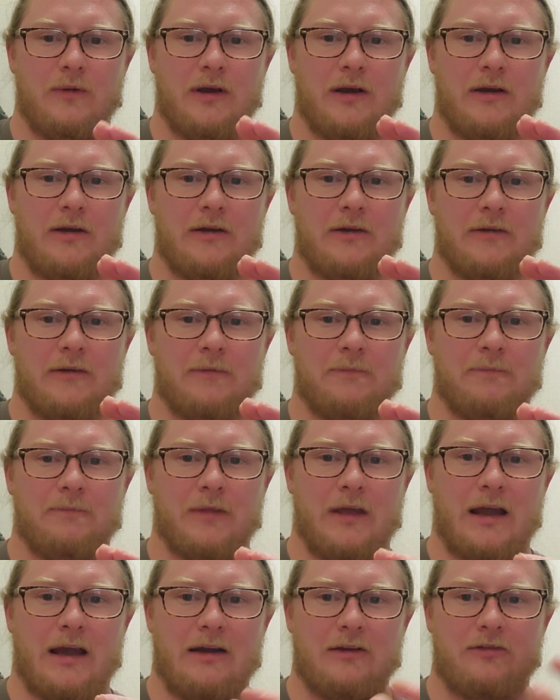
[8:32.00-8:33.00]
the
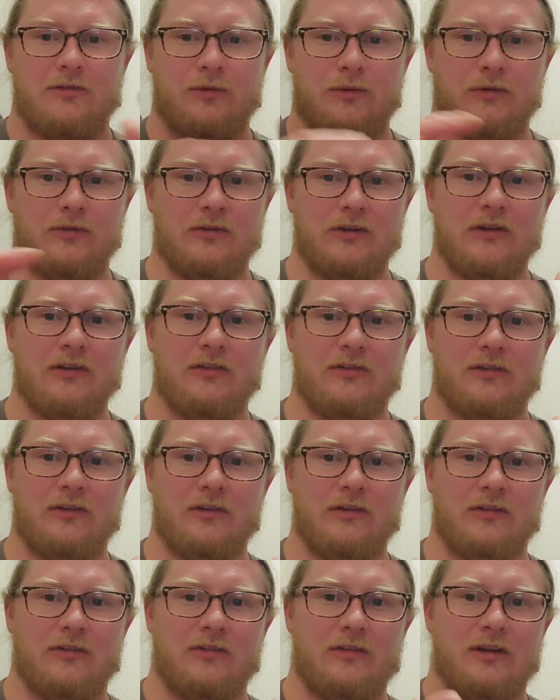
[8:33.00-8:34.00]
actual
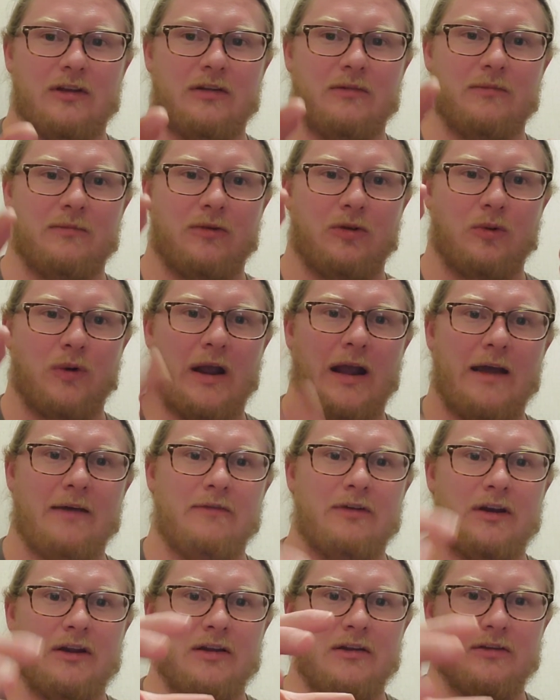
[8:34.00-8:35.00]
distance that
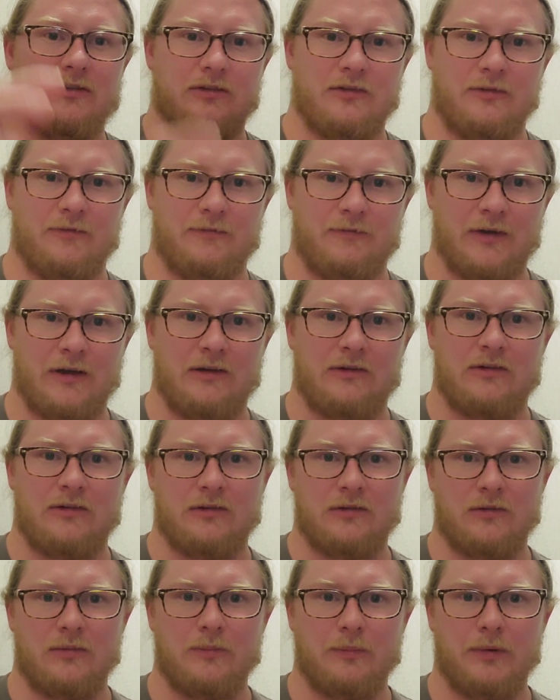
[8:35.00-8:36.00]
gravity is
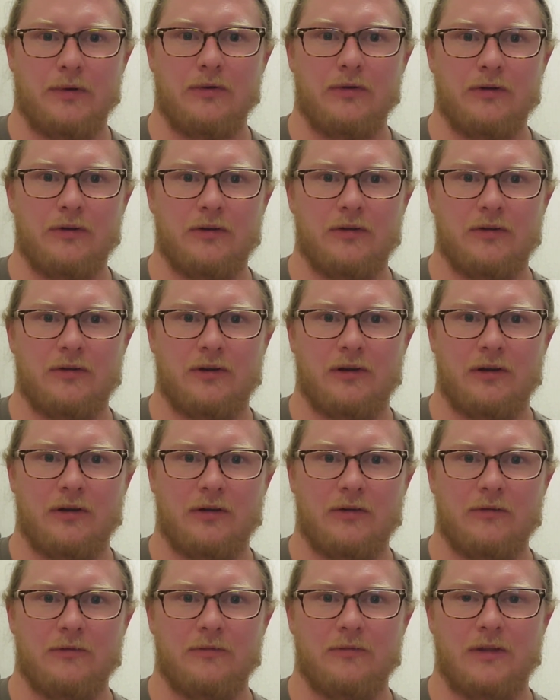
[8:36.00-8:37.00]
affecting the bullet.
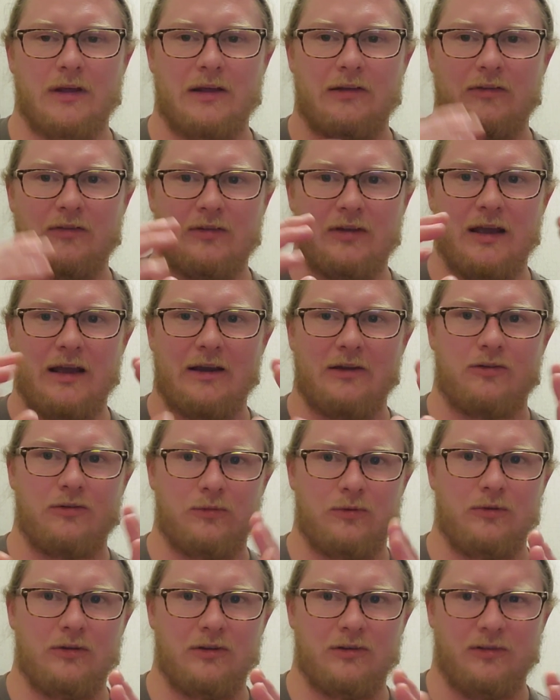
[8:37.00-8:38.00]
That's the
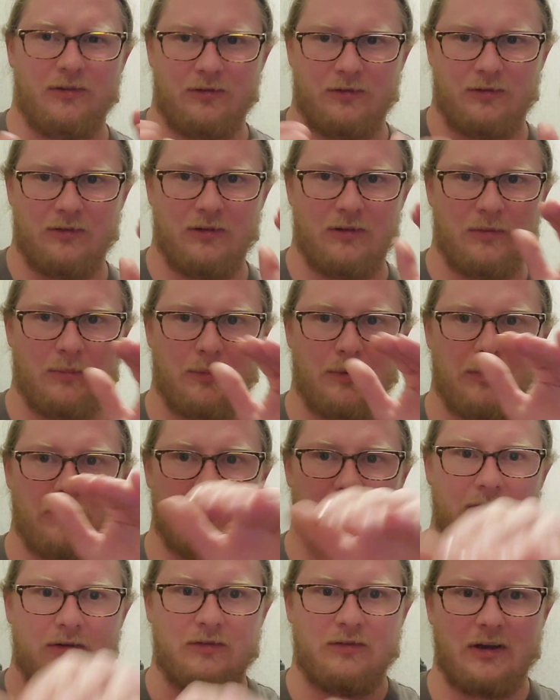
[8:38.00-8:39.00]
actual distance that the
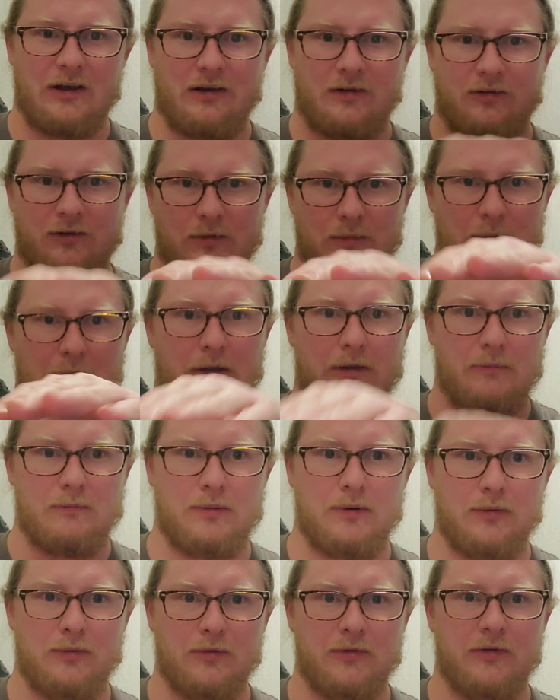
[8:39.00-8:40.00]
bullet is actually being
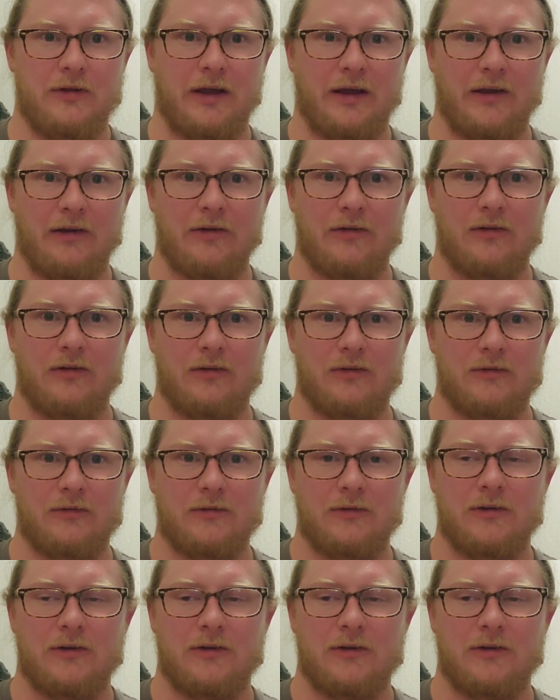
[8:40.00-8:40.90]
pulled down.